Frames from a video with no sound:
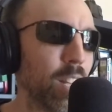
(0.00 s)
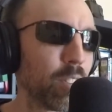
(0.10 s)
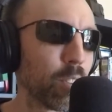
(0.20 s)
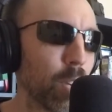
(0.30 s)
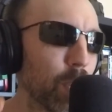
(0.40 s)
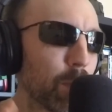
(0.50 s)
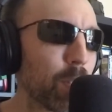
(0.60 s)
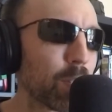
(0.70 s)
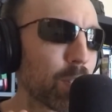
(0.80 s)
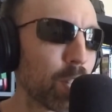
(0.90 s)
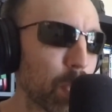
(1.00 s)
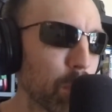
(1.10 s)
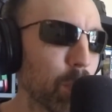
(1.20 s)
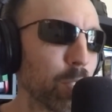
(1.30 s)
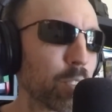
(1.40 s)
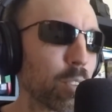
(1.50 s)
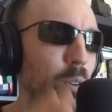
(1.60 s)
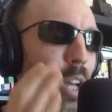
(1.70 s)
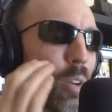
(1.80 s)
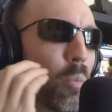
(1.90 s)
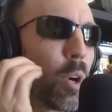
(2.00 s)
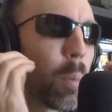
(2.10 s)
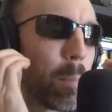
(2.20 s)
So if this thing pulls through, it will